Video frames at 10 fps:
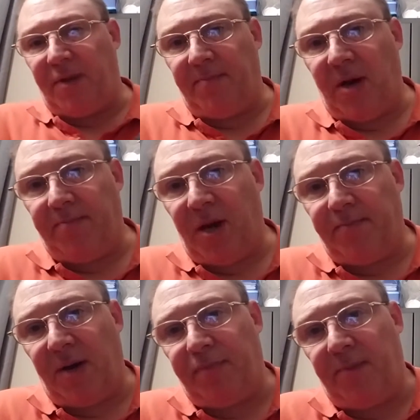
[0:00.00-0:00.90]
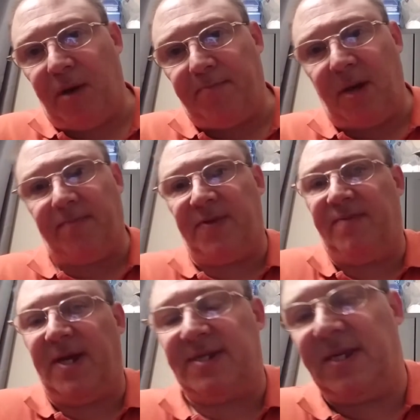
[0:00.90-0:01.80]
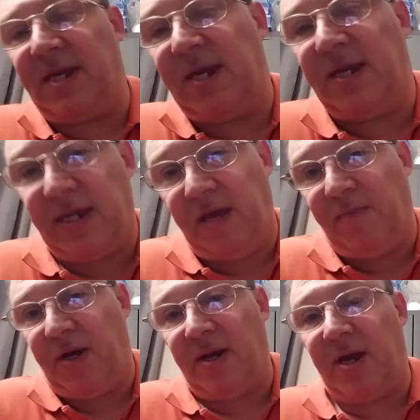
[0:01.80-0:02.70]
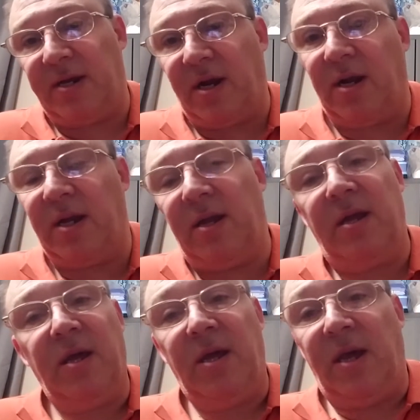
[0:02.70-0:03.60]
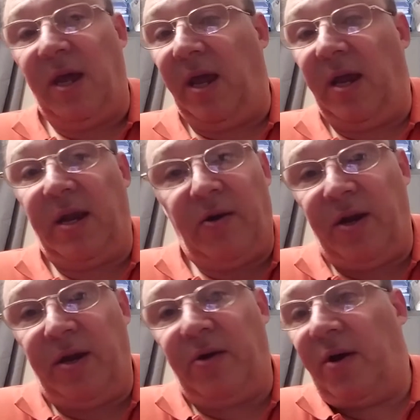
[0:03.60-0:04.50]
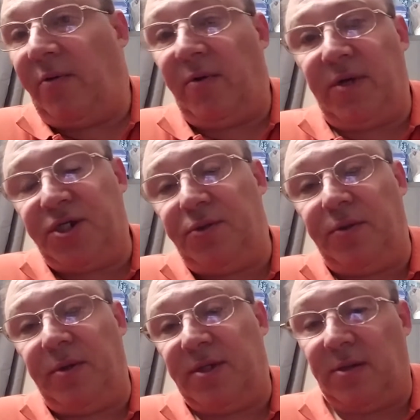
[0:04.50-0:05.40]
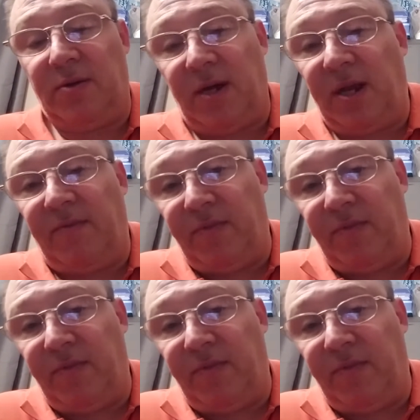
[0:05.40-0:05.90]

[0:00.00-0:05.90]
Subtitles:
pop, pop, pop, pop, pop, pop, pop as fast as I can, keeping it on target, and they're hitting right where we're shooting. So I have